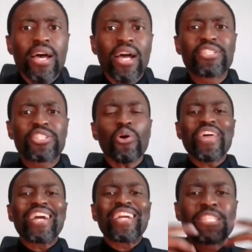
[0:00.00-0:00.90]
And so
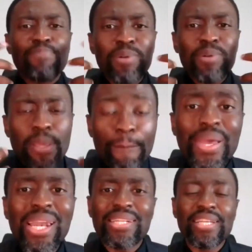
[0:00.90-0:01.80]
there are
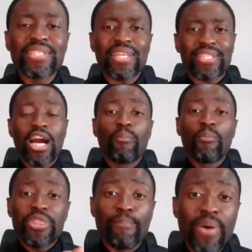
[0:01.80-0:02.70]
responsibilities that come with
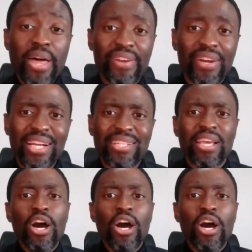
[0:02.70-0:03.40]
the birthright.